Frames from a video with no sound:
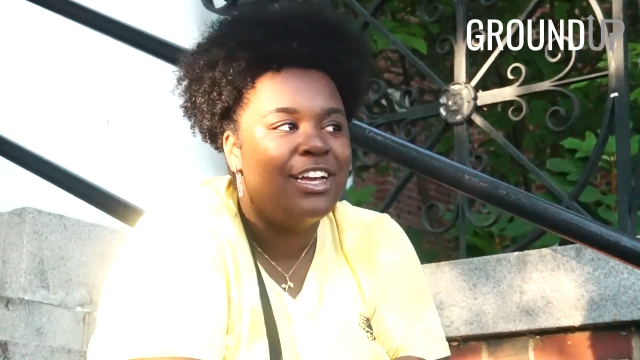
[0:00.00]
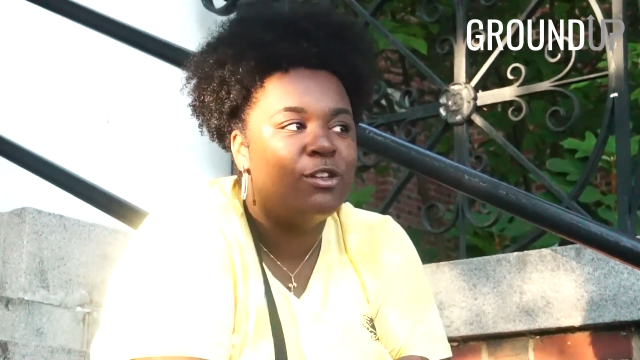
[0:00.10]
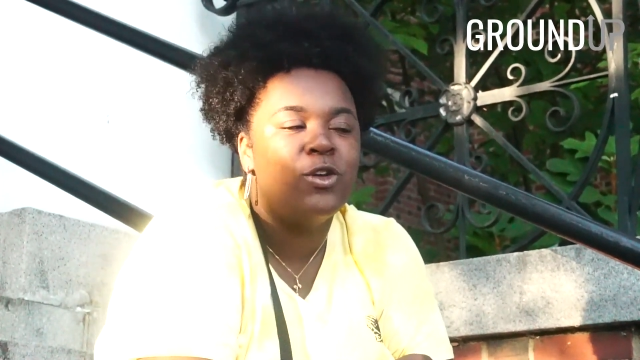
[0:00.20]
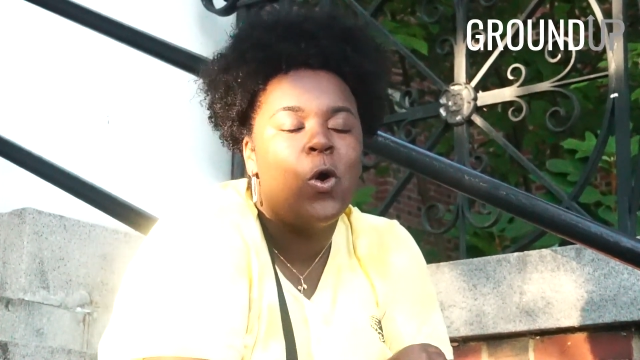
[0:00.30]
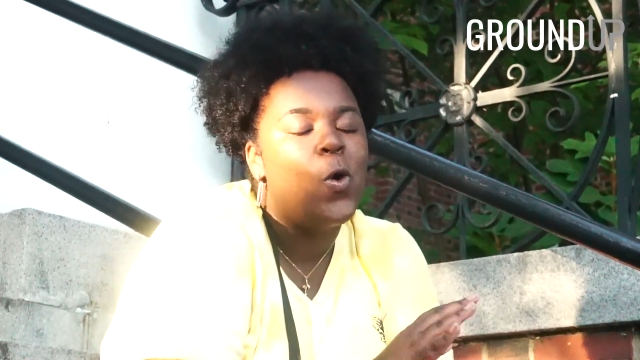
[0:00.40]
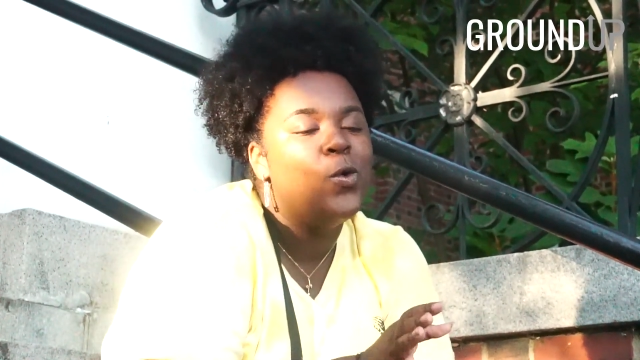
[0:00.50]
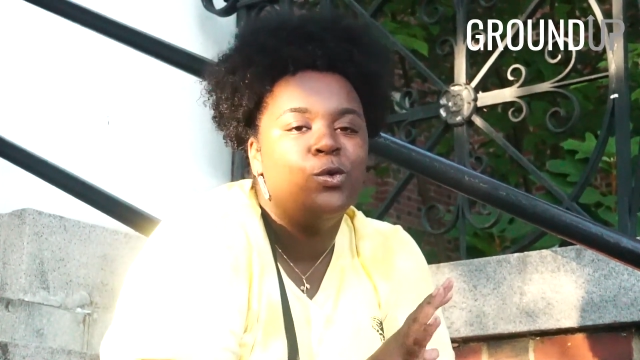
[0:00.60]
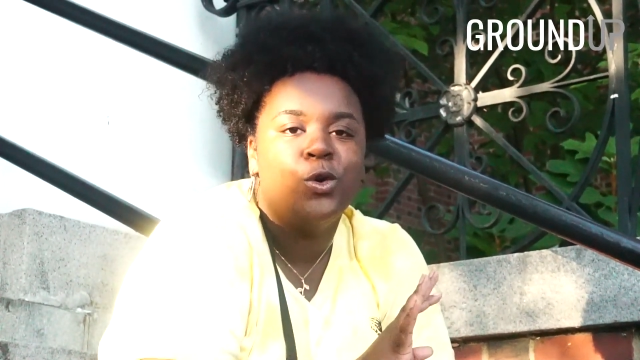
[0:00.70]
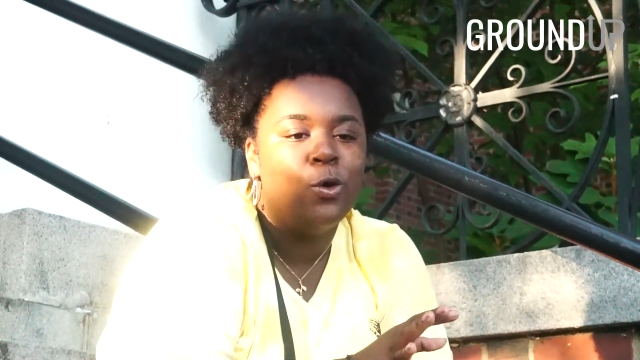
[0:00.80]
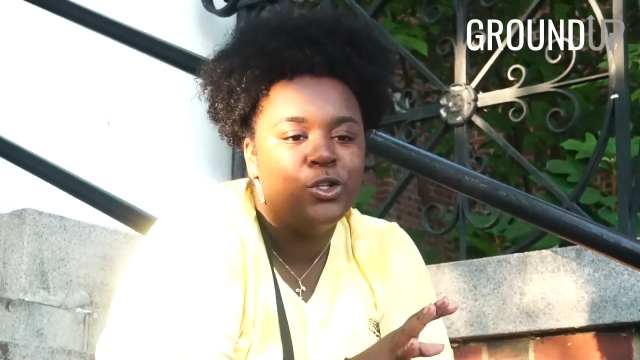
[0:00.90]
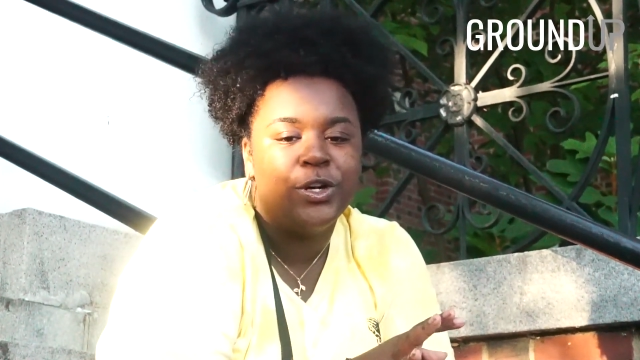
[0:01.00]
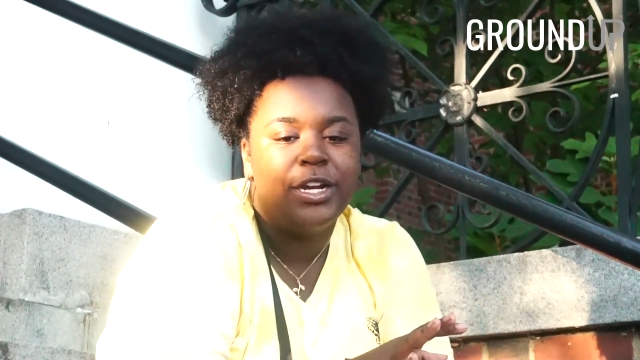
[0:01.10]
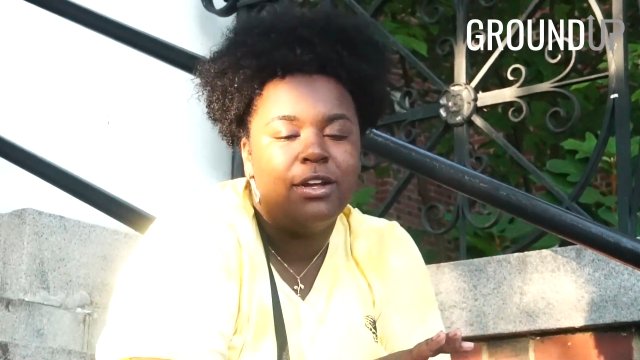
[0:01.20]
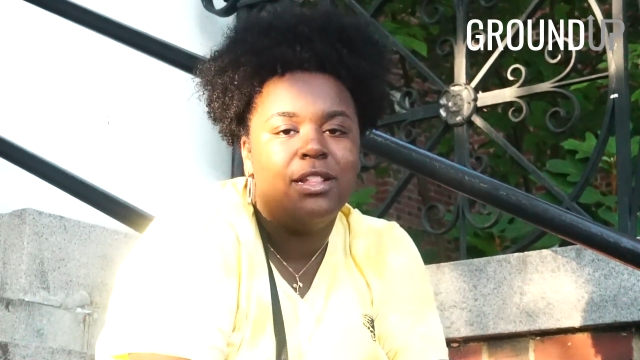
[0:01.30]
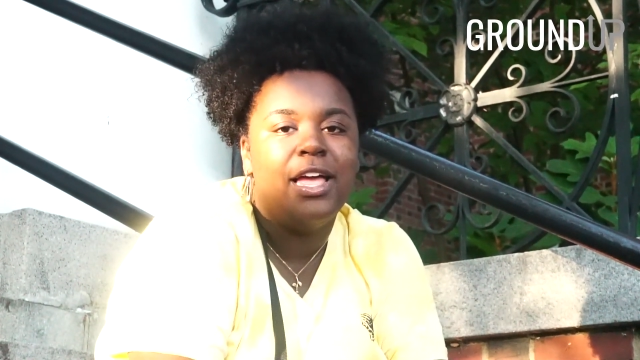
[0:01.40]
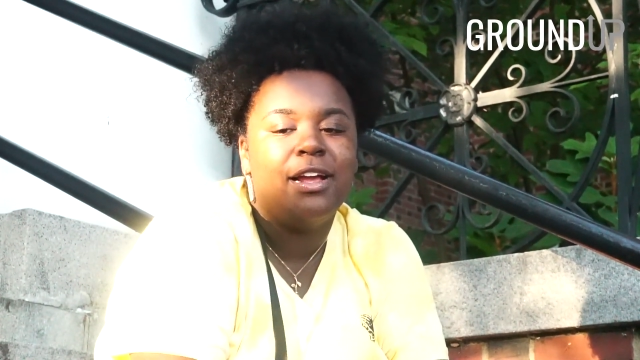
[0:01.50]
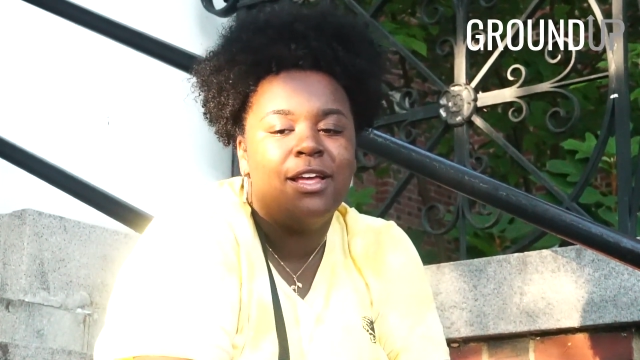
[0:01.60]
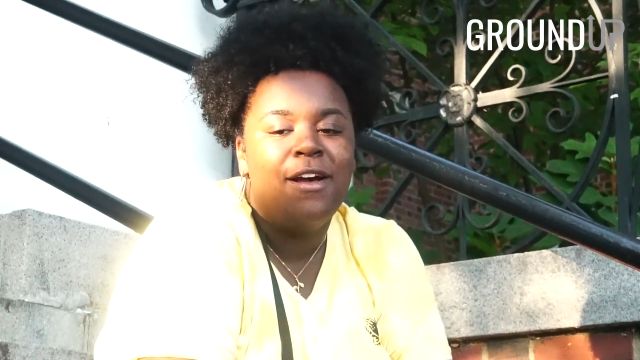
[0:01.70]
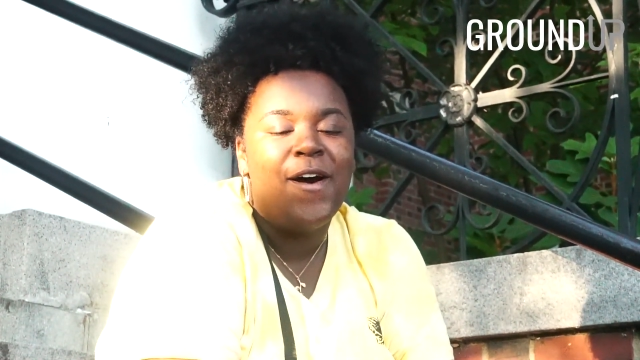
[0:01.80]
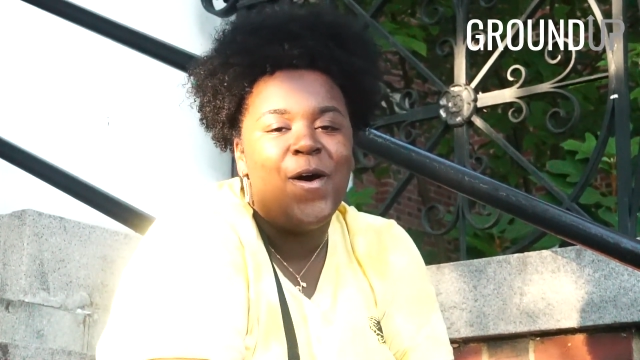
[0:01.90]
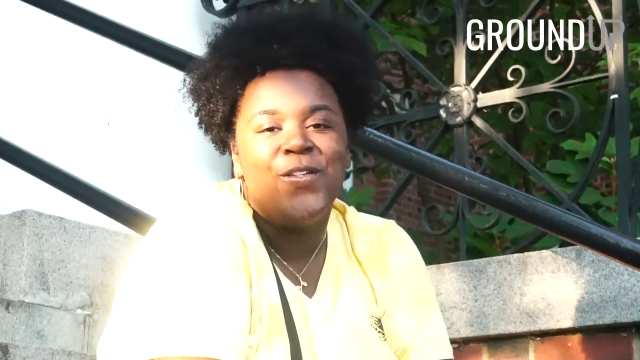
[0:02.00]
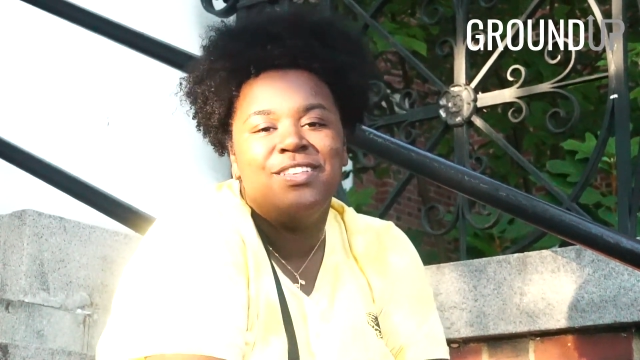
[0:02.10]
There was a whole new culture here. Like, all